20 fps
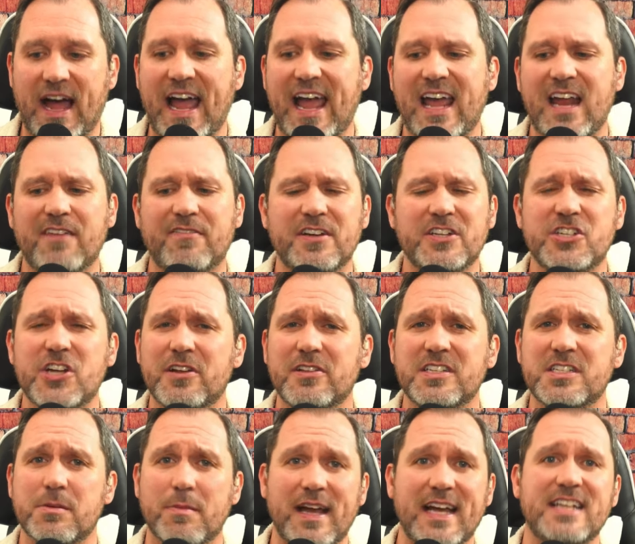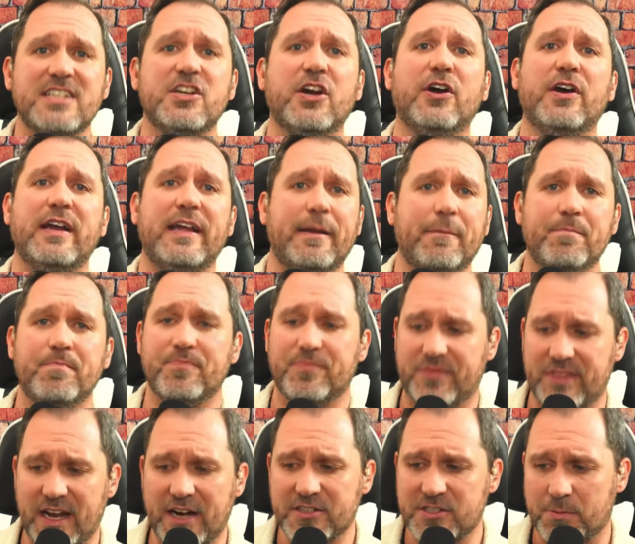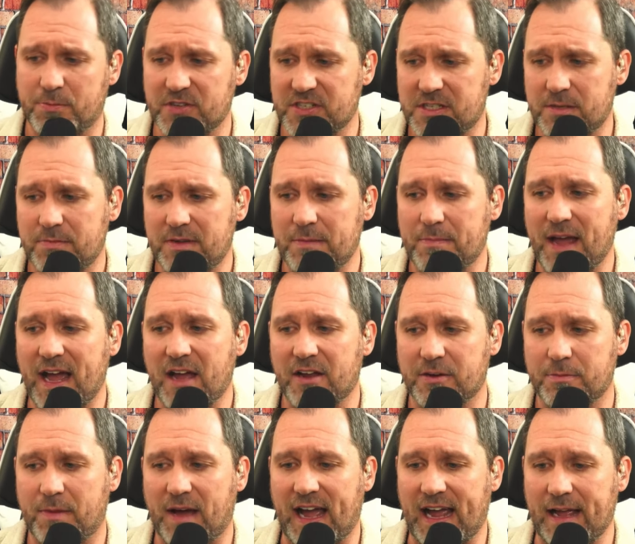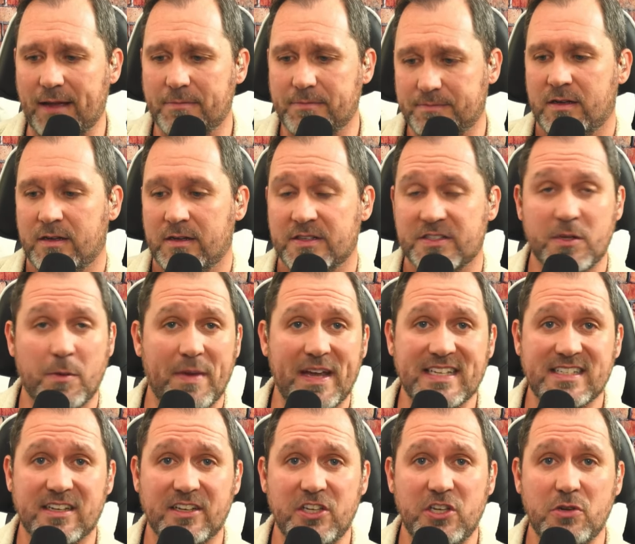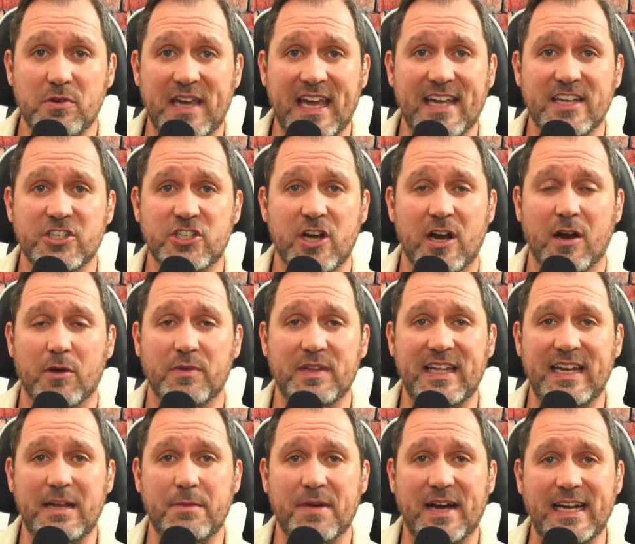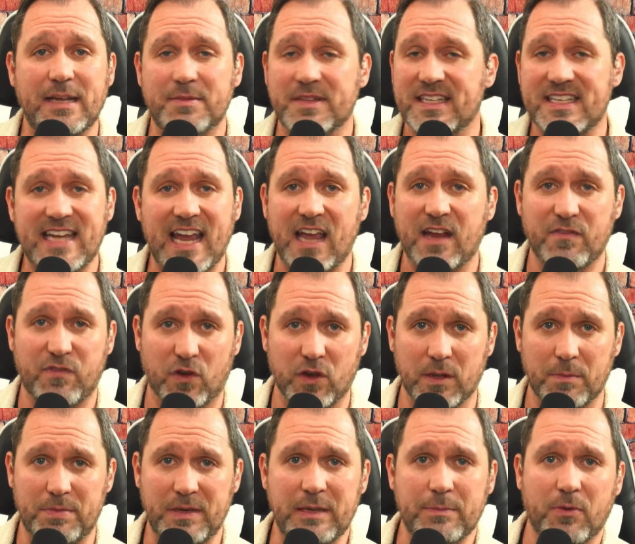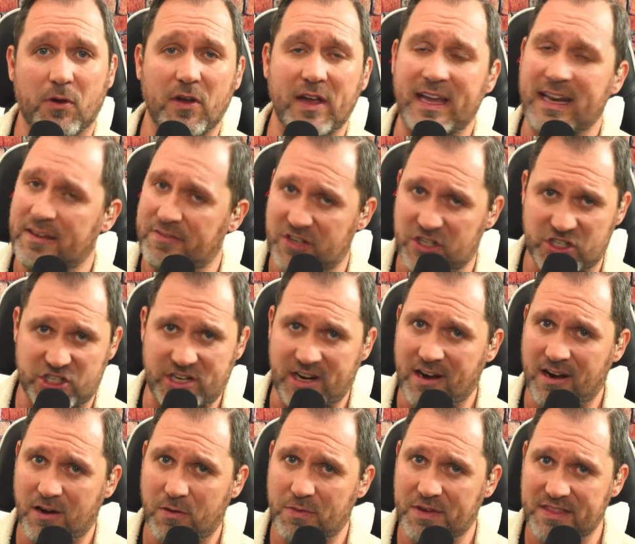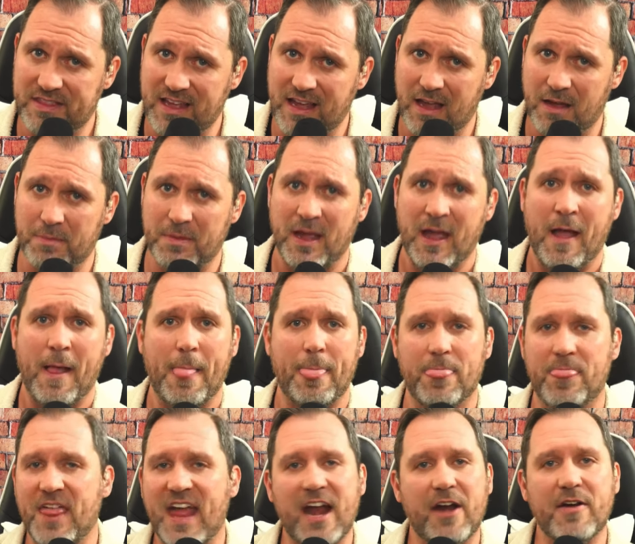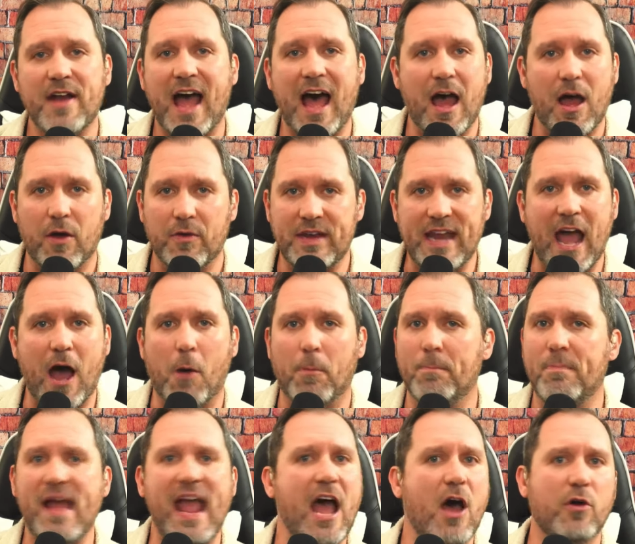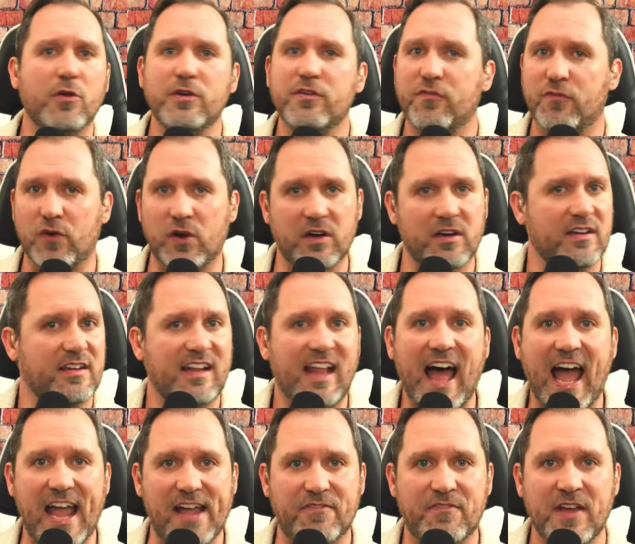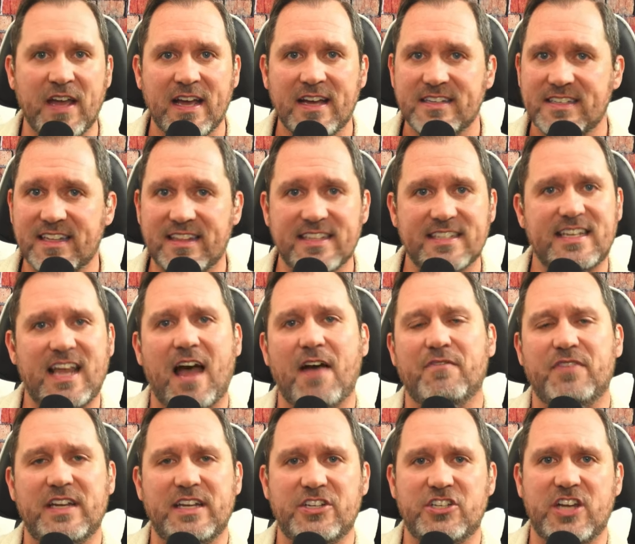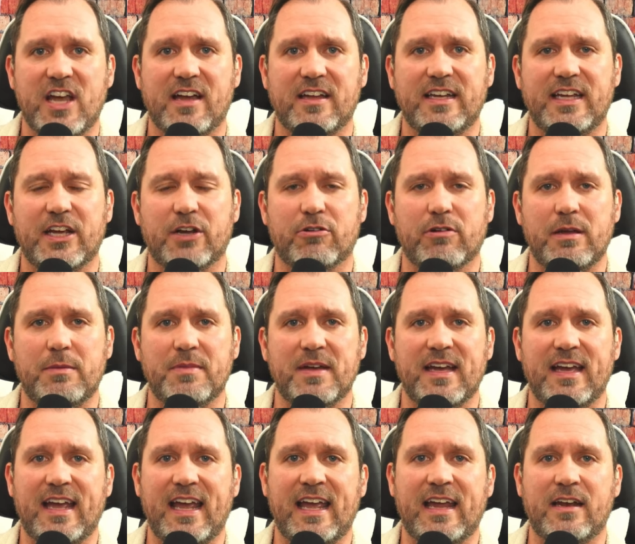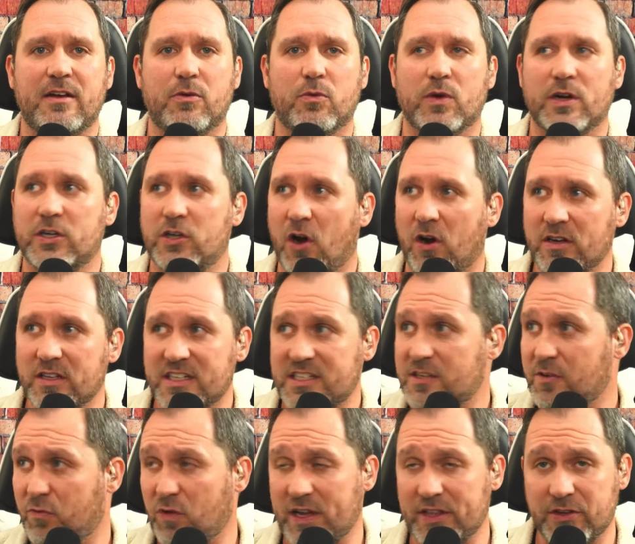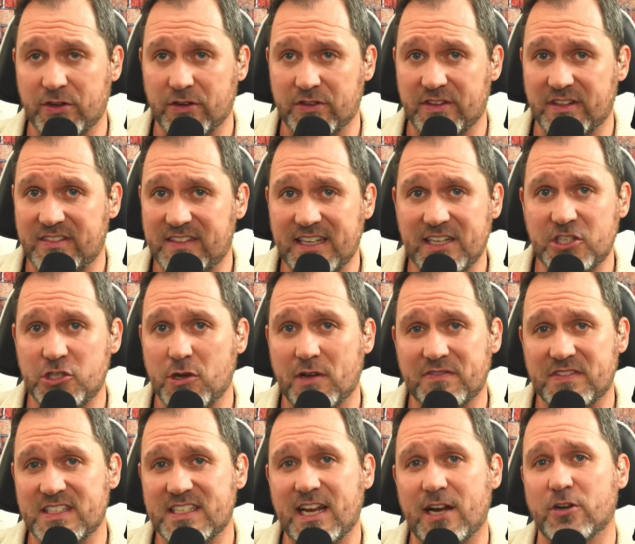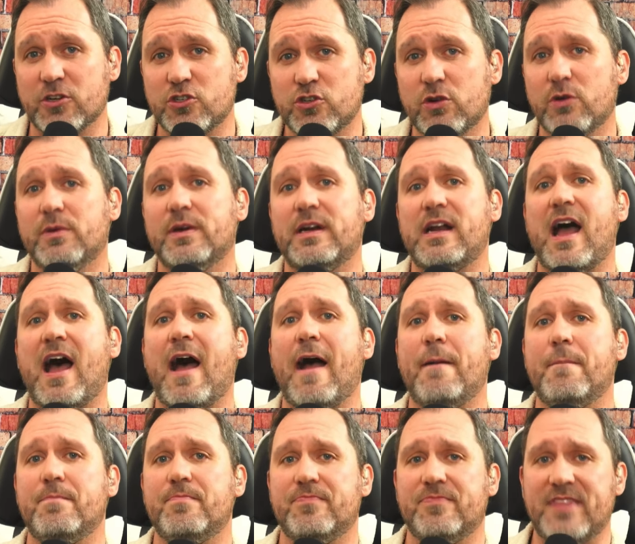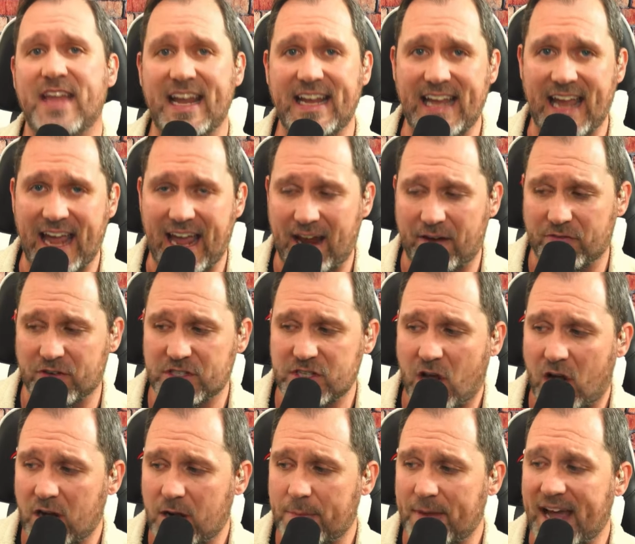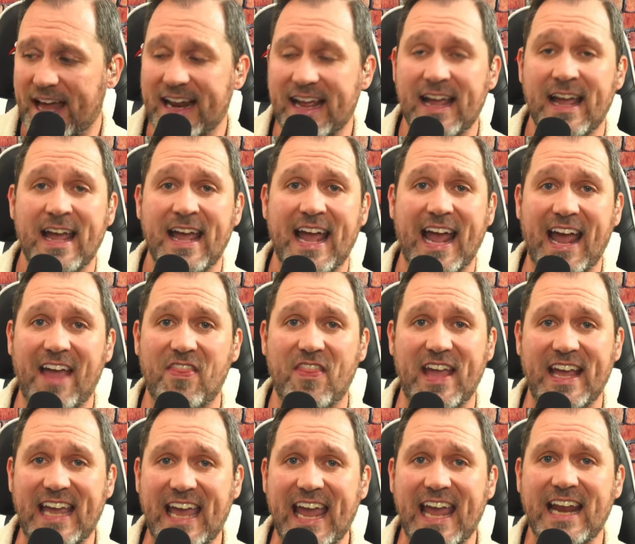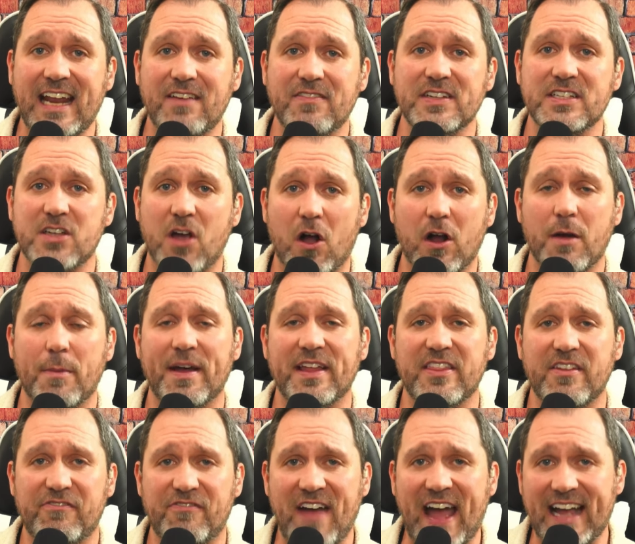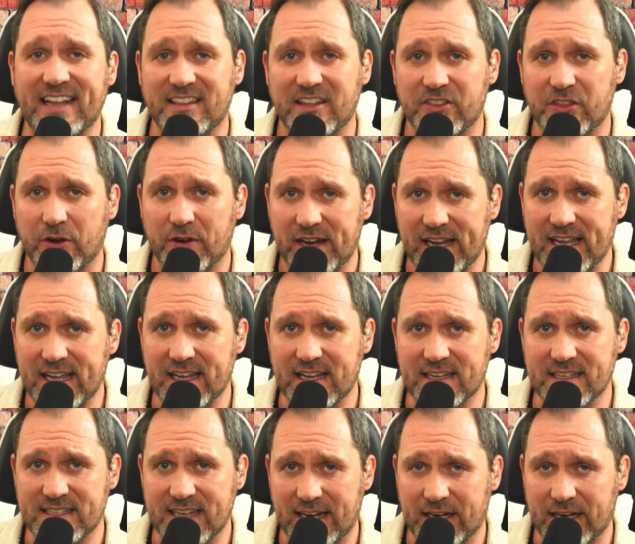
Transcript: it. And if I share this to my attorney, they're supposed to be bound by it. So basically, you can't share it with anybody but this handful of people. And if you share it with them, they're now bound for life to this confidentiality agreement. And regardless of whether the things you have to say are true or not, they can't ever talk about it. And they can't even talk about the fact that there is an